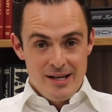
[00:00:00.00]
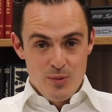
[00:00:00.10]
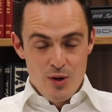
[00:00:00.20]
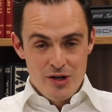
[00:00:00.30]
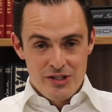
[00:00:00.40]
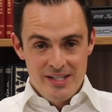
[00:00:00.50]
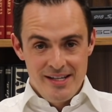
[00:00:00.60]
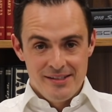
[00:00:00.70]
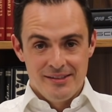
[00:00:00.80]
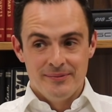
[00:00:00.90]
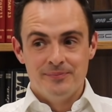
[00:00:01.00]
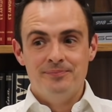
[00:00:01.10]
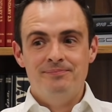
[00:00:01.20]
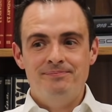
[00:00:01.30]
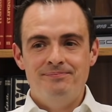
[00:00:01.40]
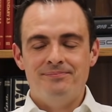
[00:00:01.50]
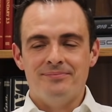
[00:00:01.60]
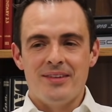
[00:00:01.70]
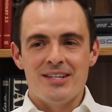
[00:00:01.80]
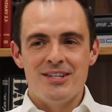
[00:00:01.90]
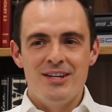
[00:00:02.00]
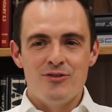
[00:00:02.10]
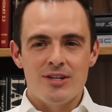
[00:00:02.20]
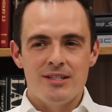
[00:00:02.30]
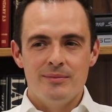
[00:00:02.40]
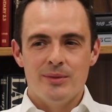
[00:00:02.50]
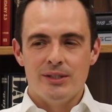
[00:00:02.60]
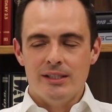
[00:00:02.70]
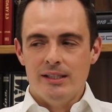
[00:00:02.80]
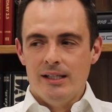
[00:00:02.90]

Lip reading: and worst deal. That's an interesting one.